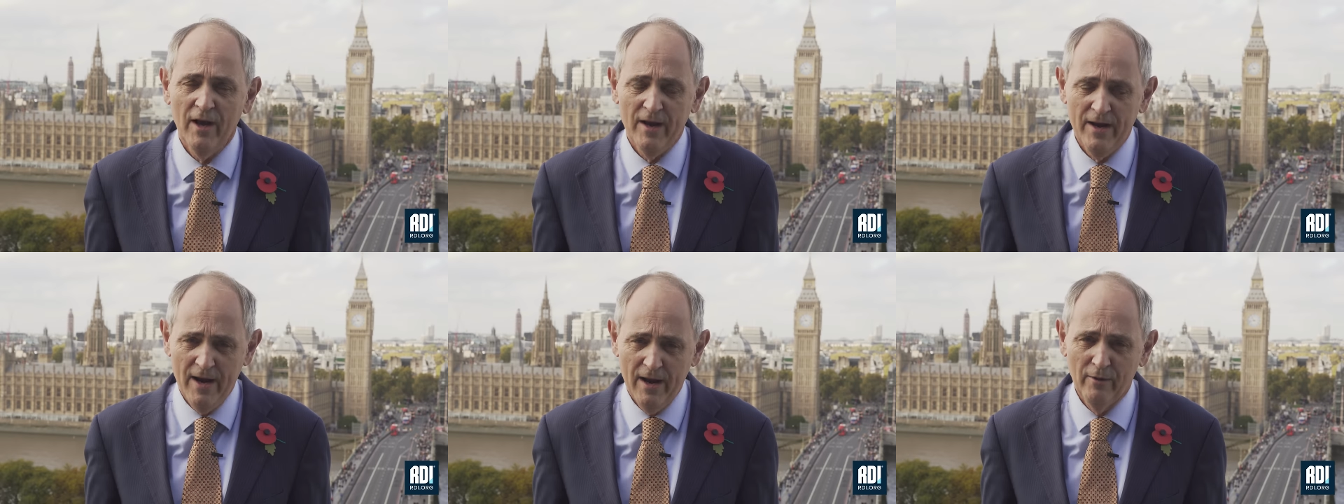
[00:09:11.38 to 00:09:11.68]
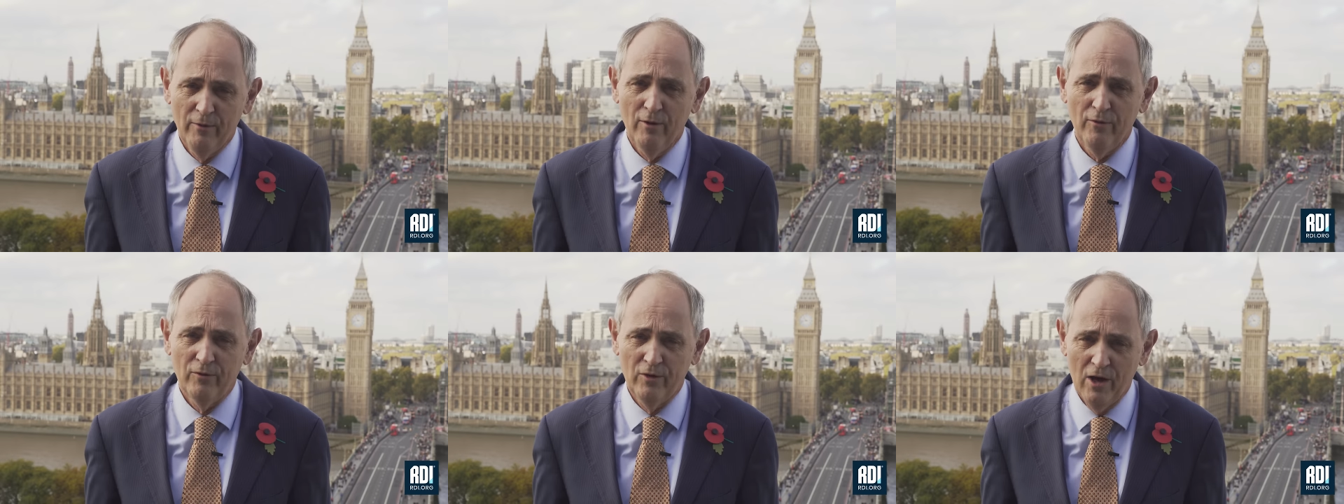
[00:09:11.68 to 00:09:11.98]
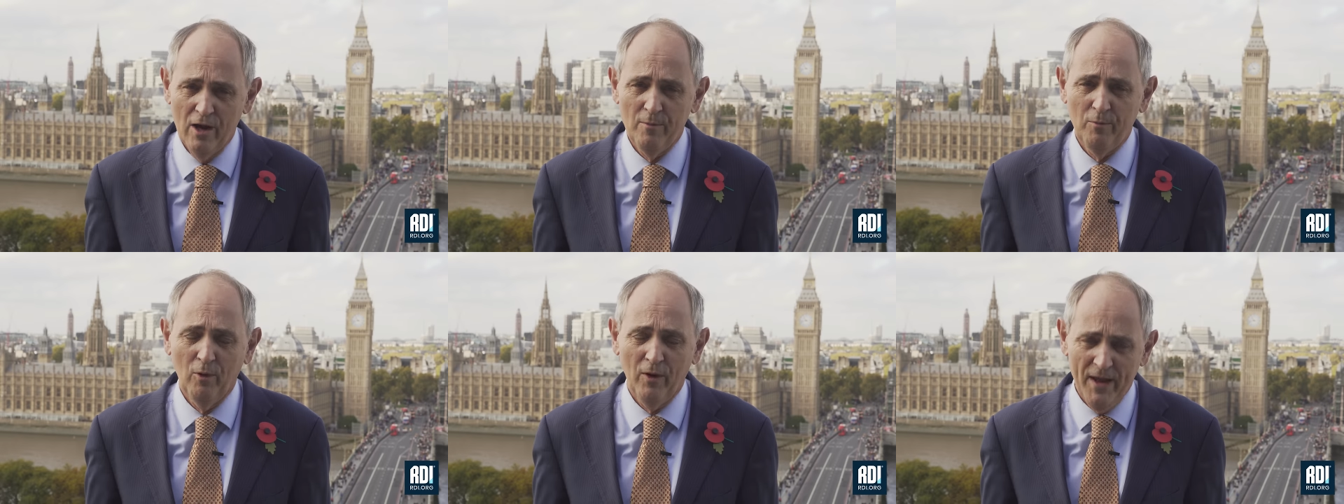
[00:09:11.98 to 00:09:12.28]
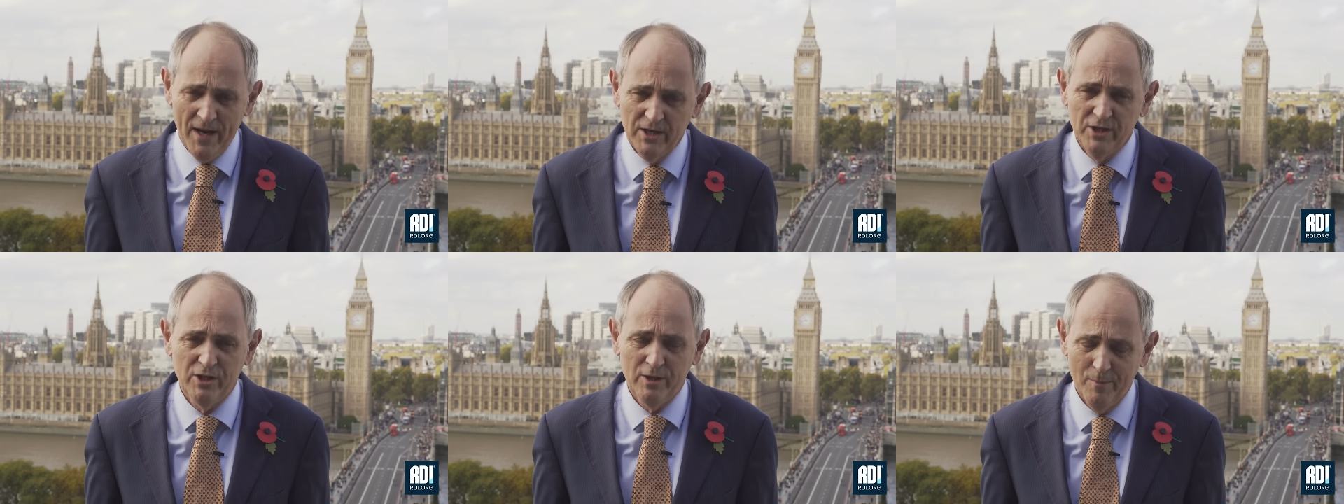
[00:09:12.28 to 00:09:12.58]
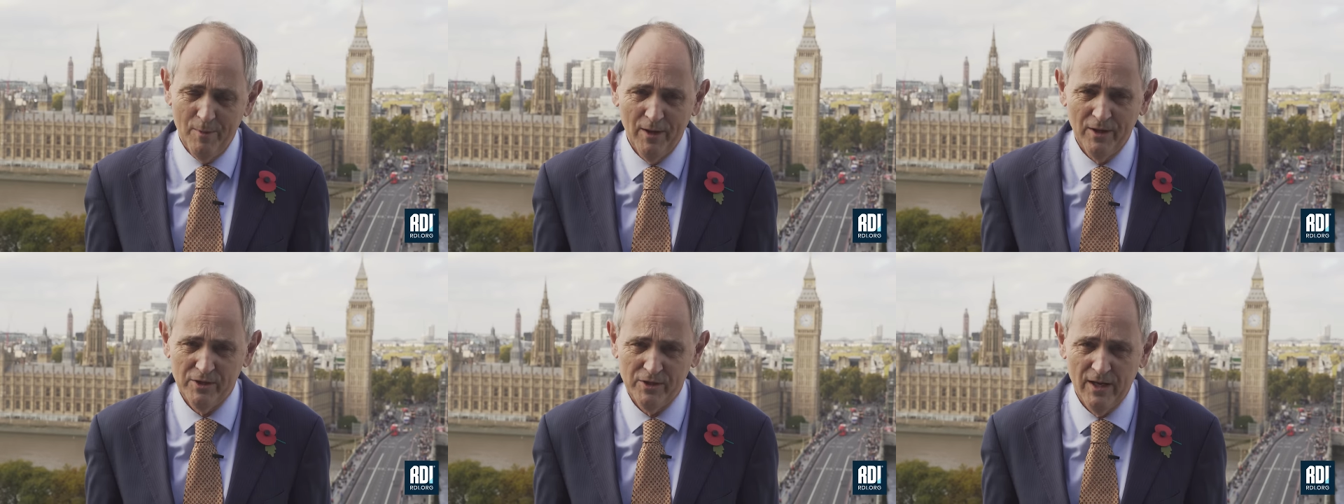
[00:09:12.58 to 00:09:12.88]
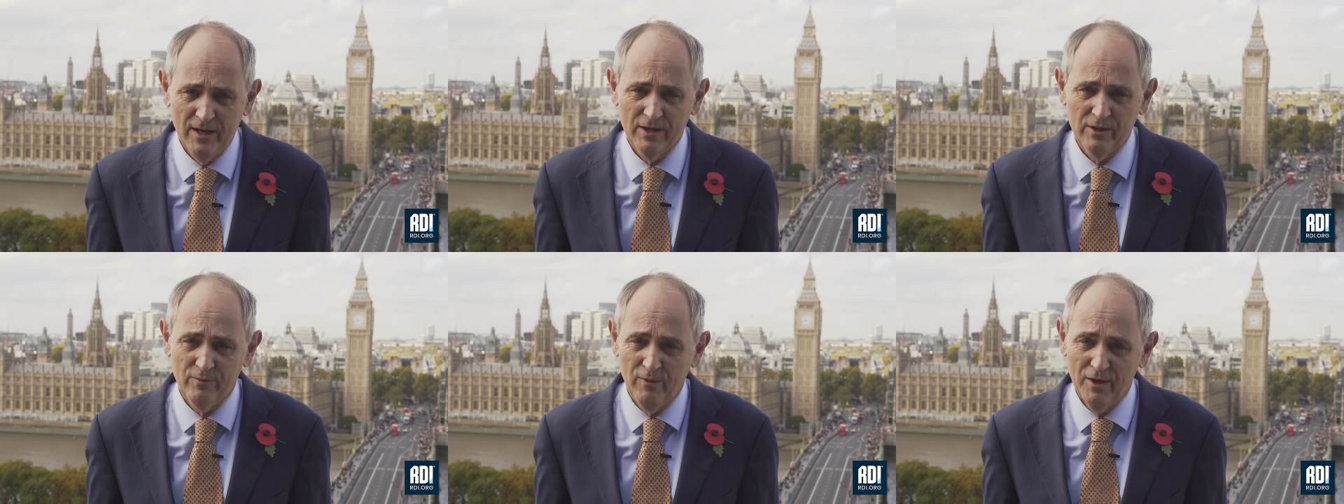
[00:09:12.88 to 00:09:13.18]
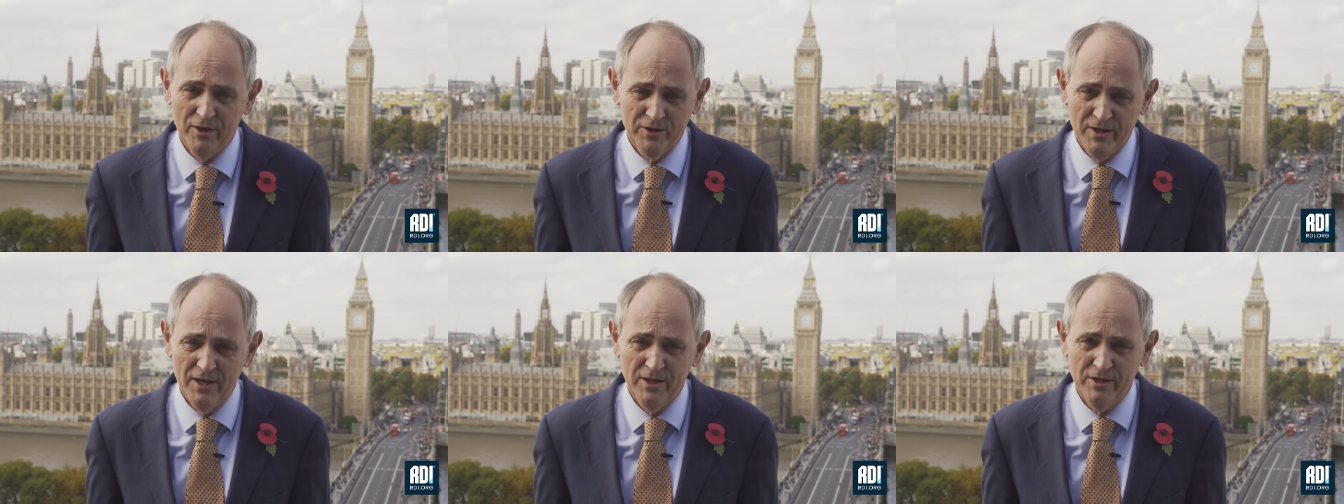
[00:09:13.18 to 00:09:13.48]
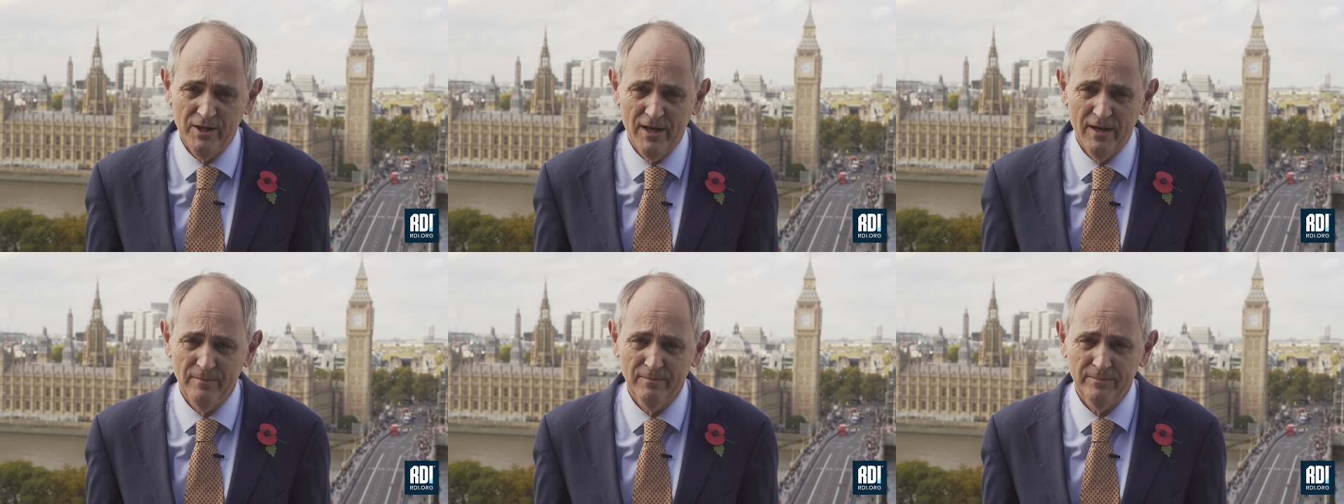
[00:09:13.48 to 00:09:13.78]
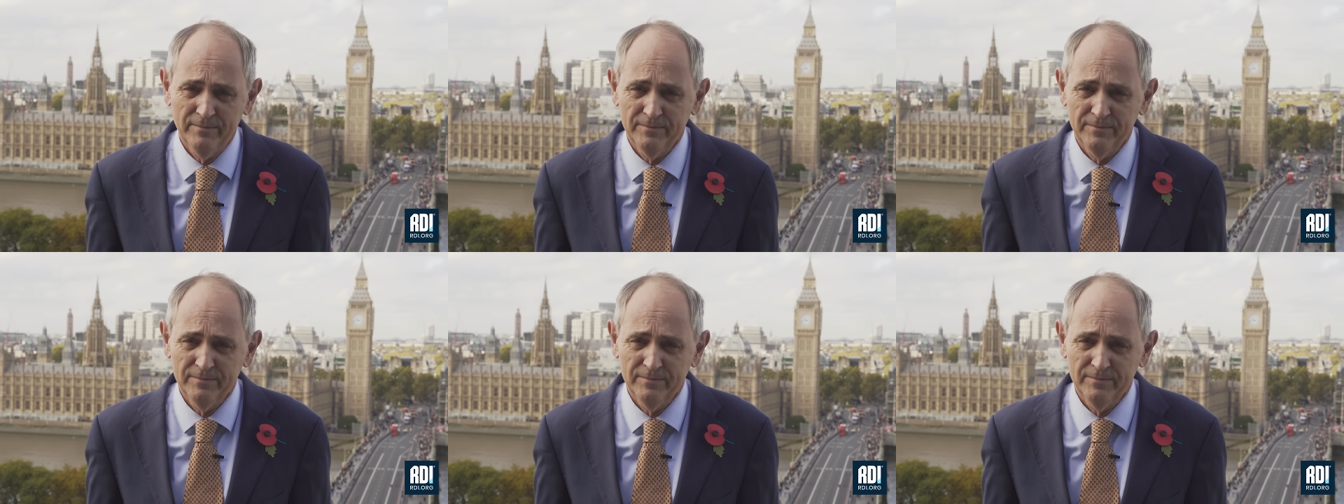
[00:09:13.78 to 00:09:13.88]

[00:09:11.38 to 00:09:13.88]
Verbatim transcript: an era of global instability as far as they see it.